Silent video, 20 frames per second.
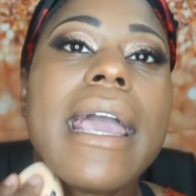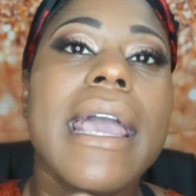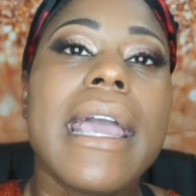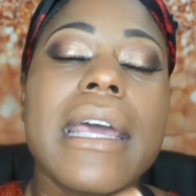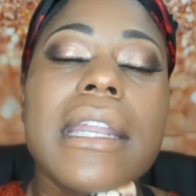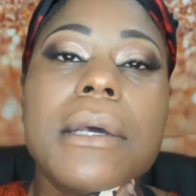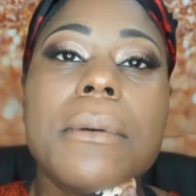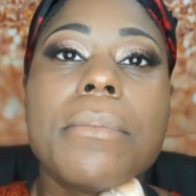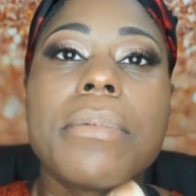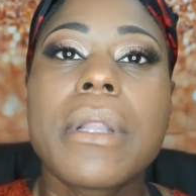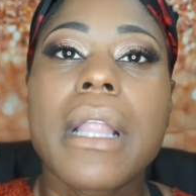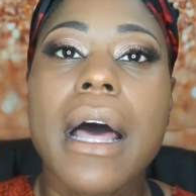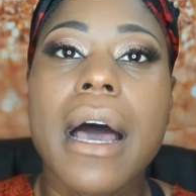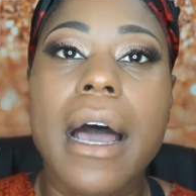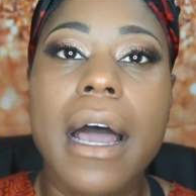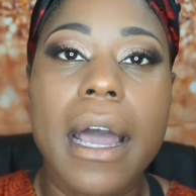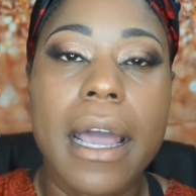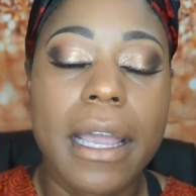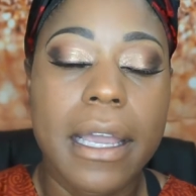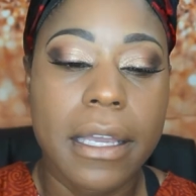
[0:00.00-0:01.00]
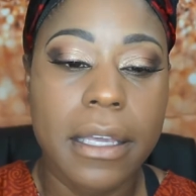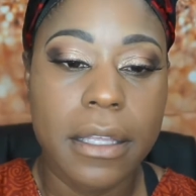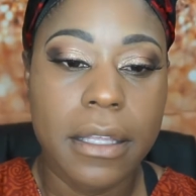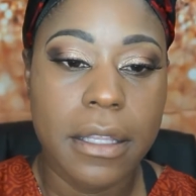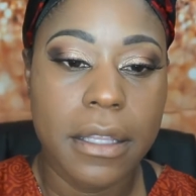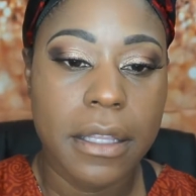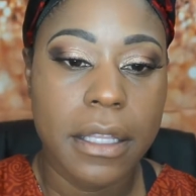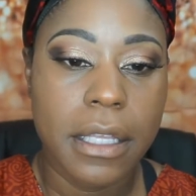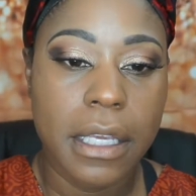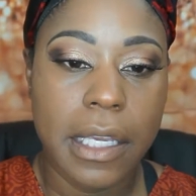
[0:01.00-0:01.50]
and
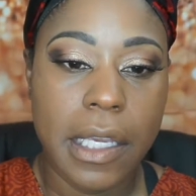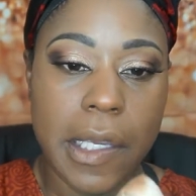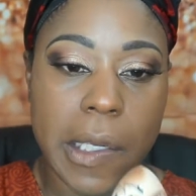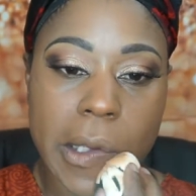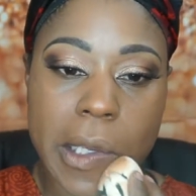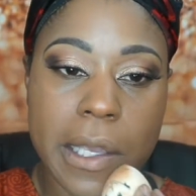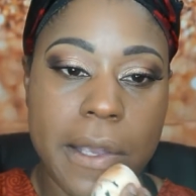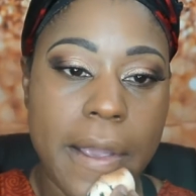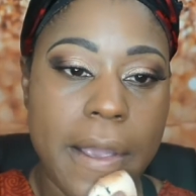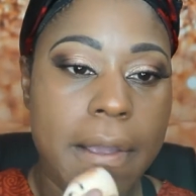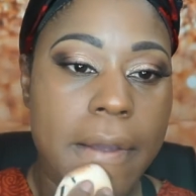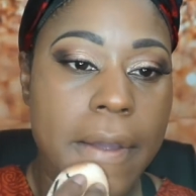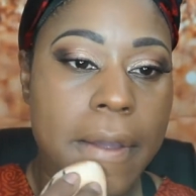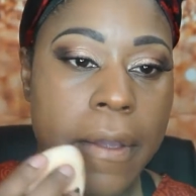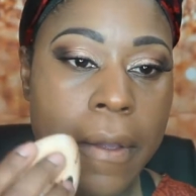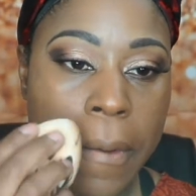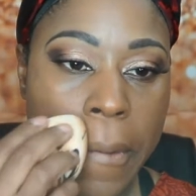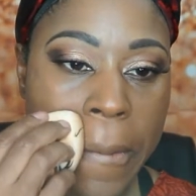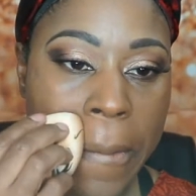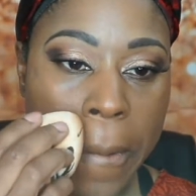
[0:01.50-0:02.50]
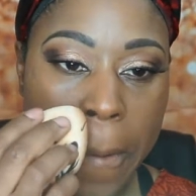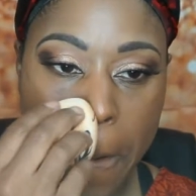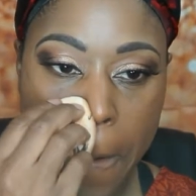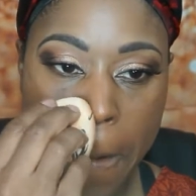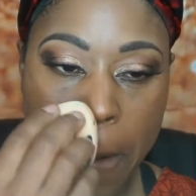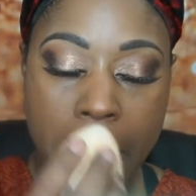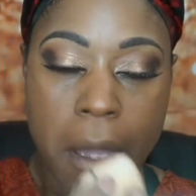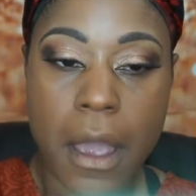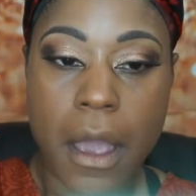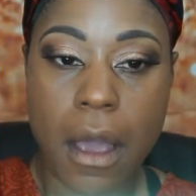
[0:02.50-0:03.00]
apply the,
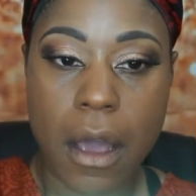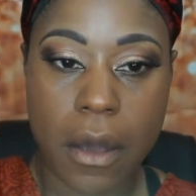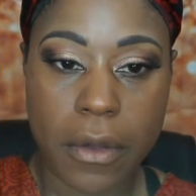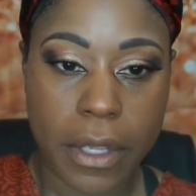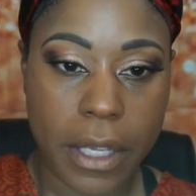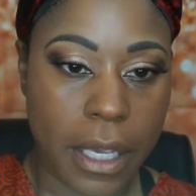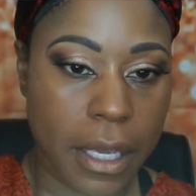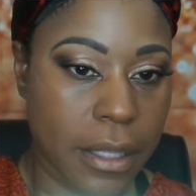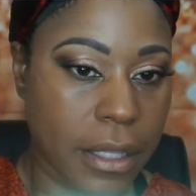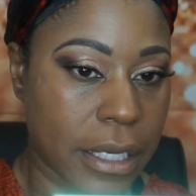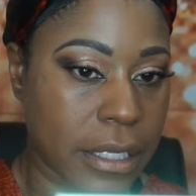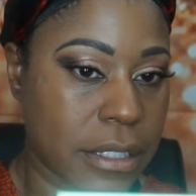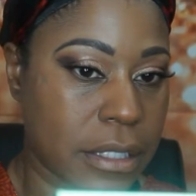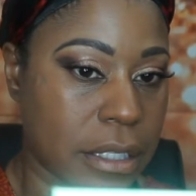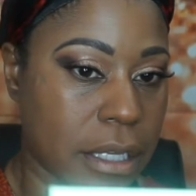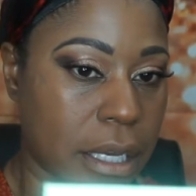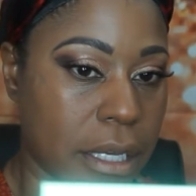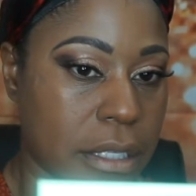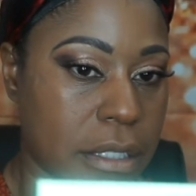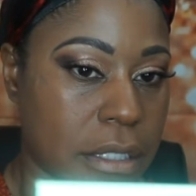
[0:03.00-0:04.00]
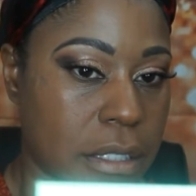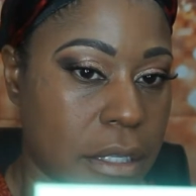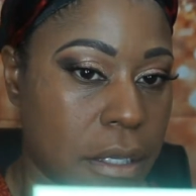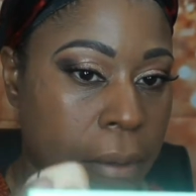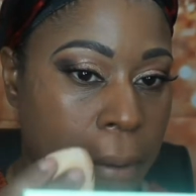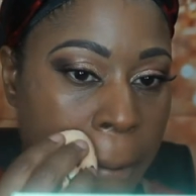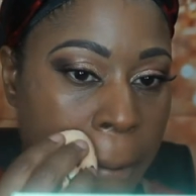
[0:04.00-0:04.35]
oh yeah, that's nice.